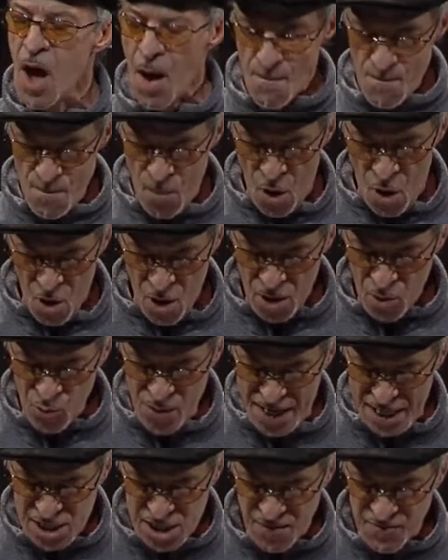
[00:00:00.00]
More
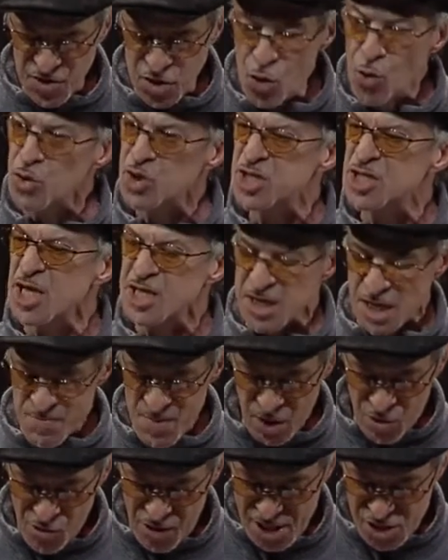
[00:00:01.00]
weeks of useless
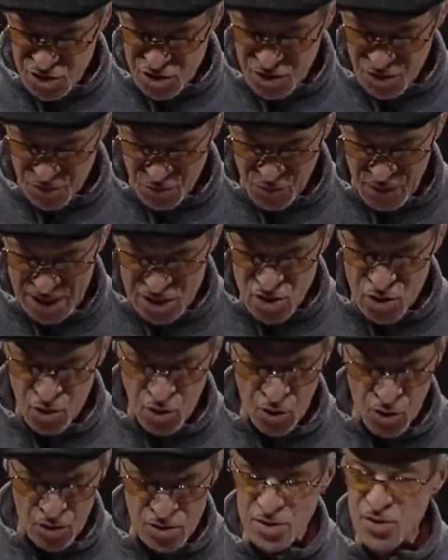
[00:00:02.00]
immigration
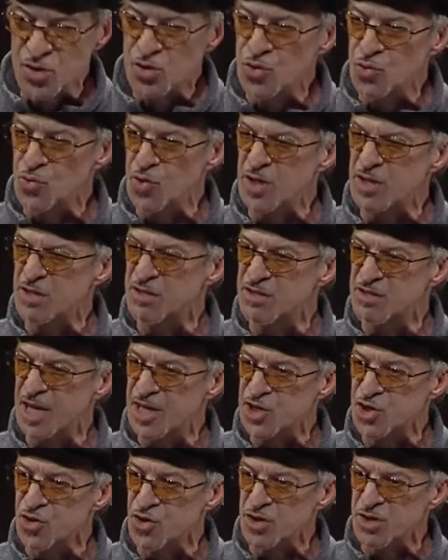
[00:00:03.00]
return to a
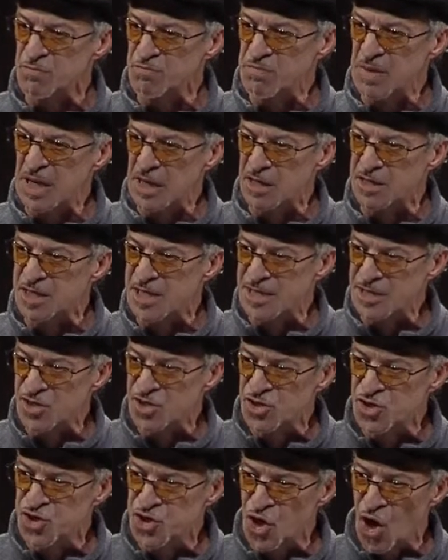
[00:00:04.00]
desert
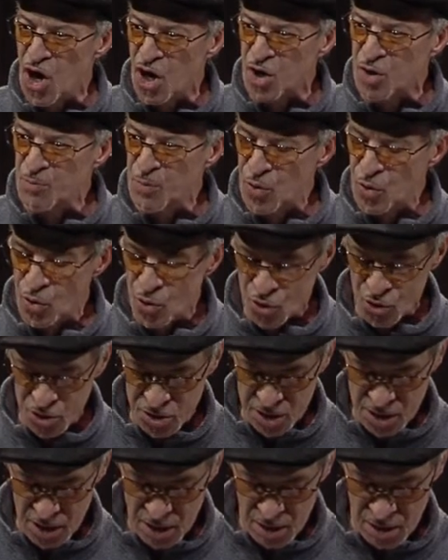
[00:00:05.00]
militant chalkboard.